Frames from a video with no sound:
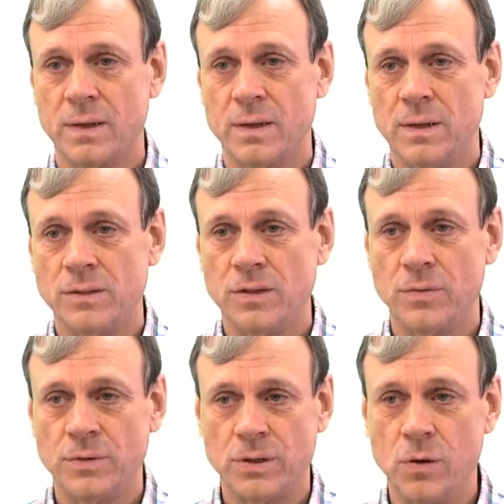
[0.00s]
So
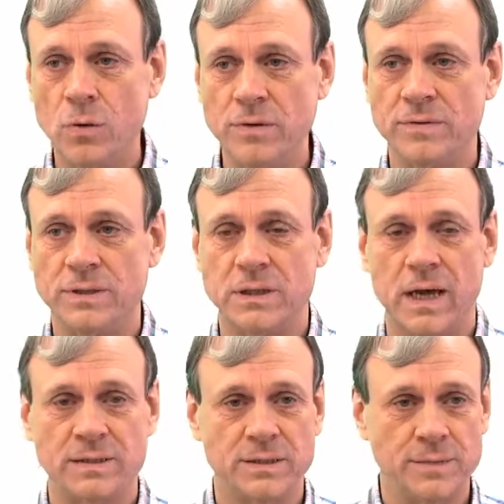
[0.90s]
the goal of this
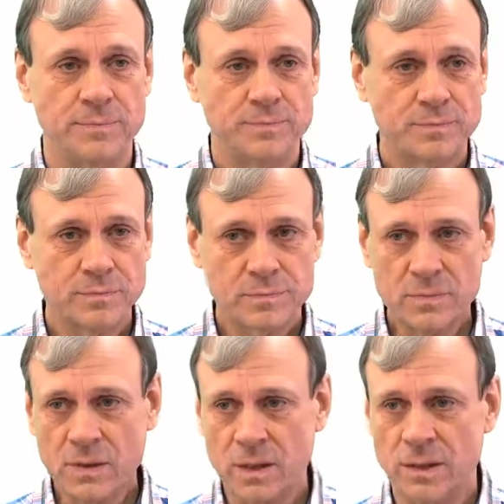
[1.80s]
lesson
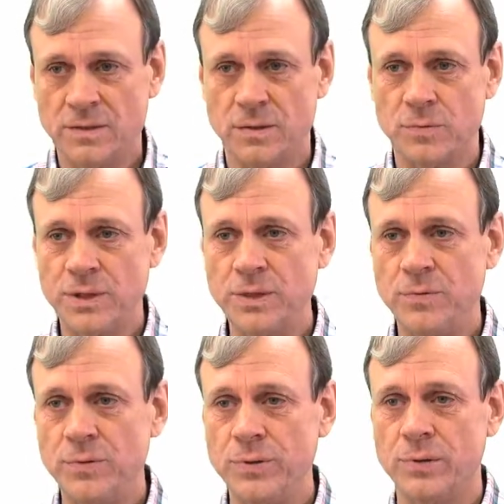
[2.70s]
is to read
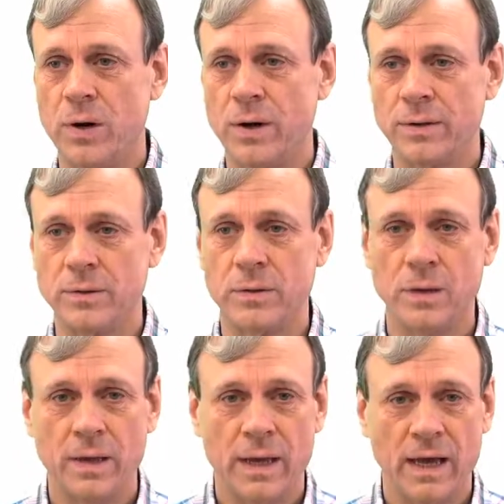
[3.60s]
through your article
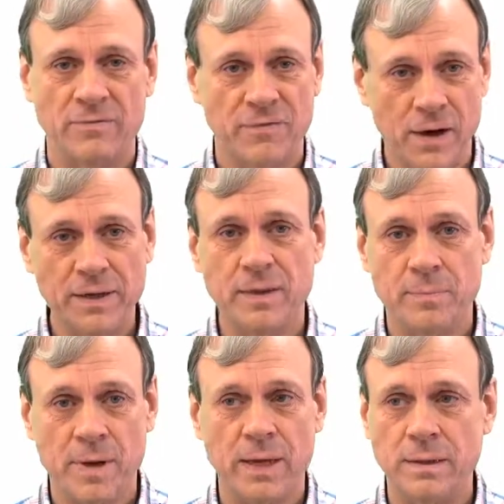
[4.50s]
and find the
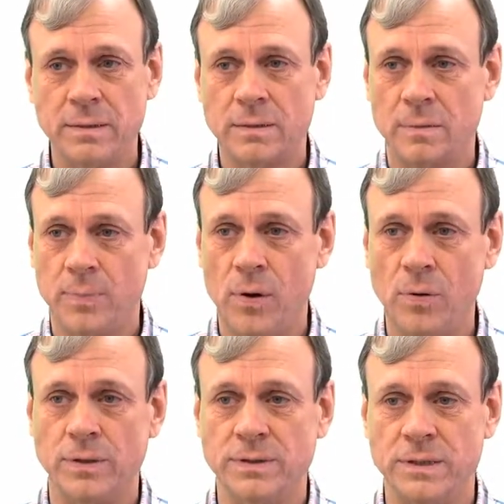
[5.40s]
main
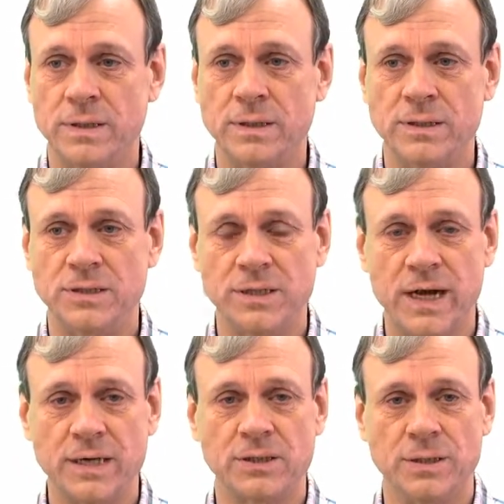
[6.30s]
components in each
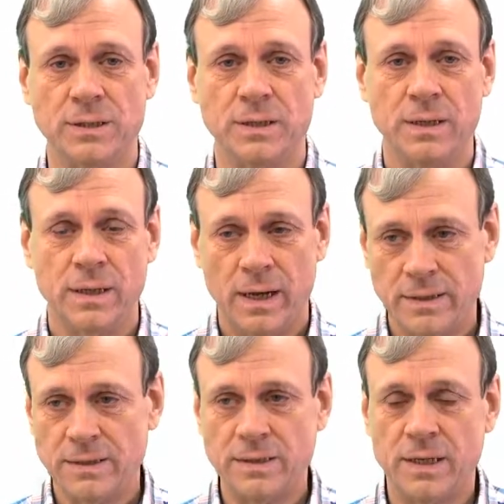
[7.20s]
section. And
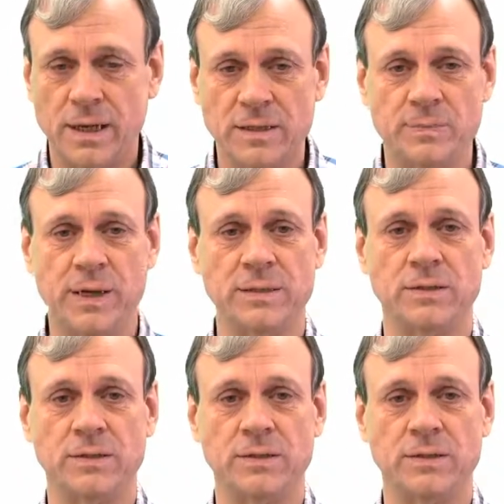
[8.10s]
this again is based on the